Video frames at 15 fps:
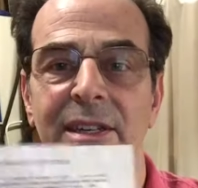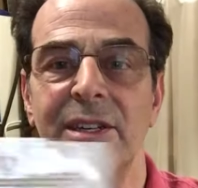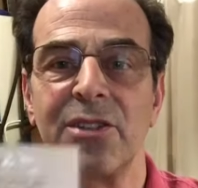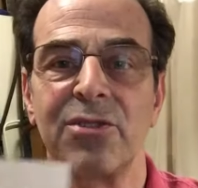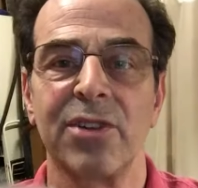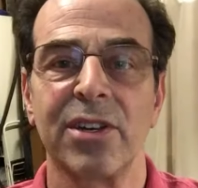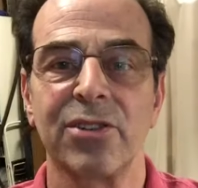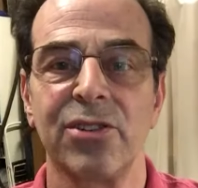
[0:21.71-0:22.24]

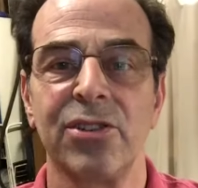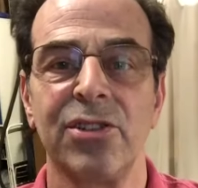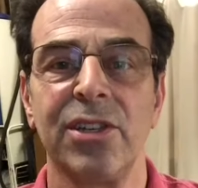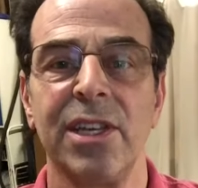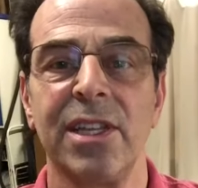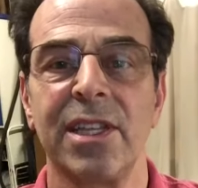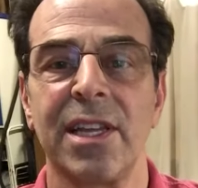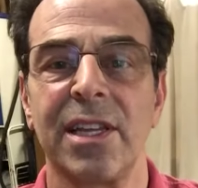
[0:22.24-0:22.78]
instruction
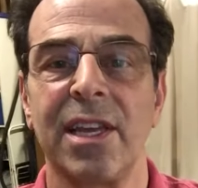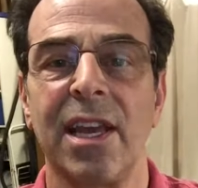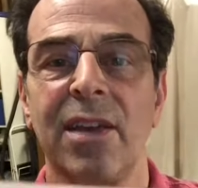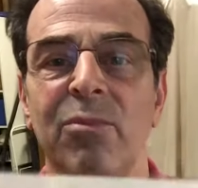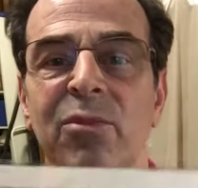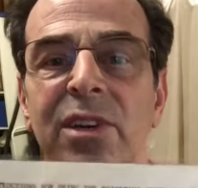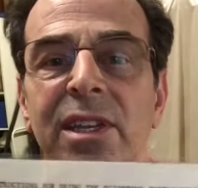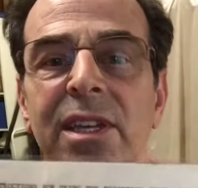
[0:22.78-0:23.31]
sheet that
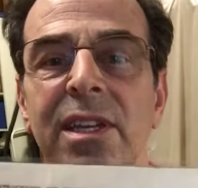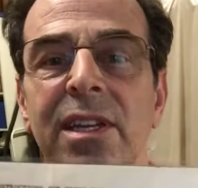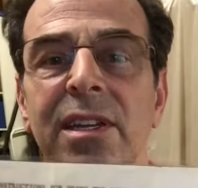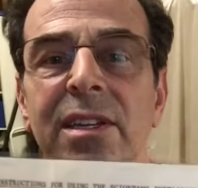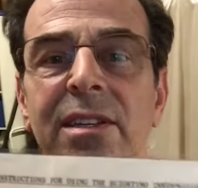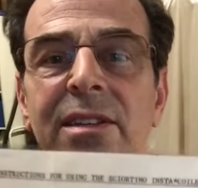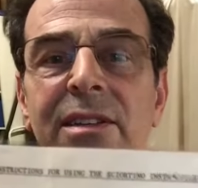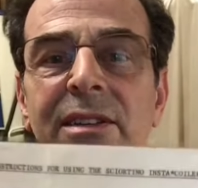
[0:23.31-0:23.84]
came with it
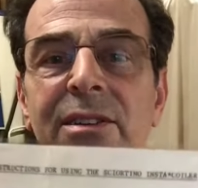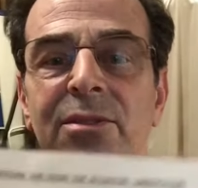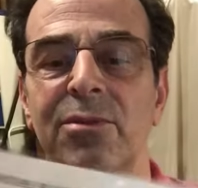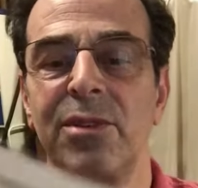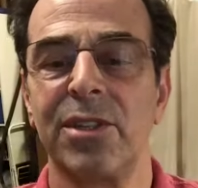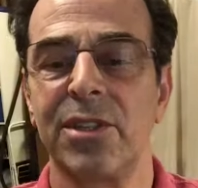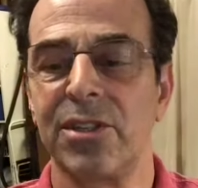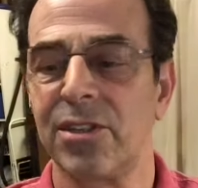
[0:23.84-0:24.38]

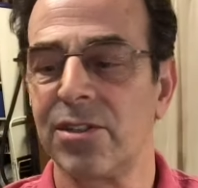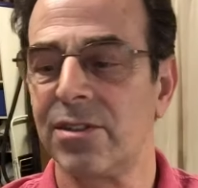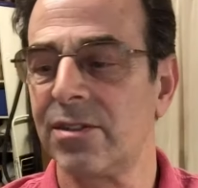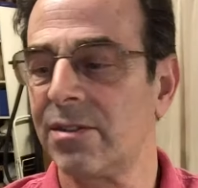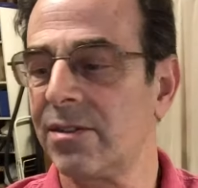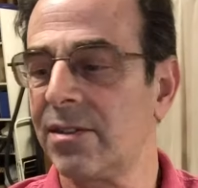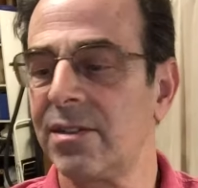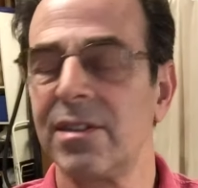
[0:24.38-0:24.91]
which
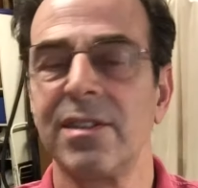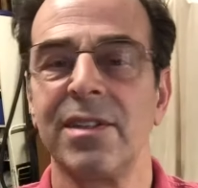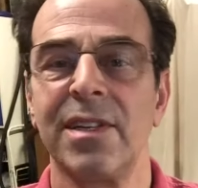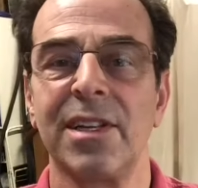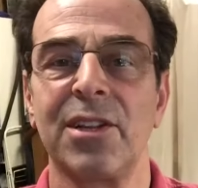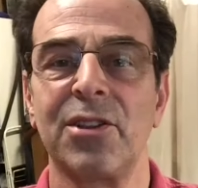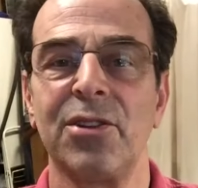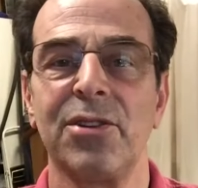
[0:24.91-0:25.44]

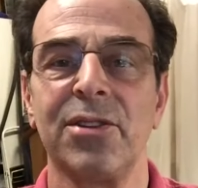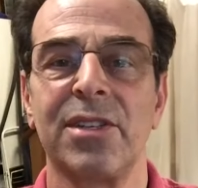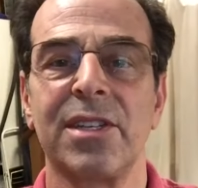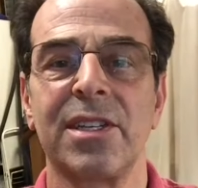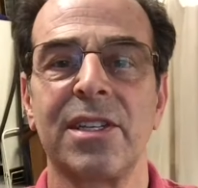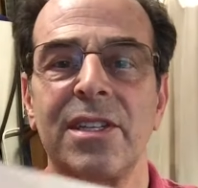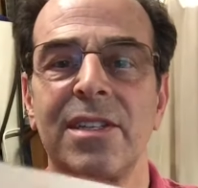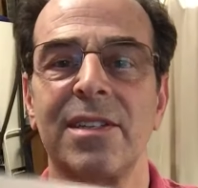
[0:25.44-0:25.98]

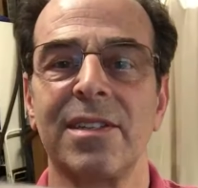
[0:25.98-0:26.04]
includes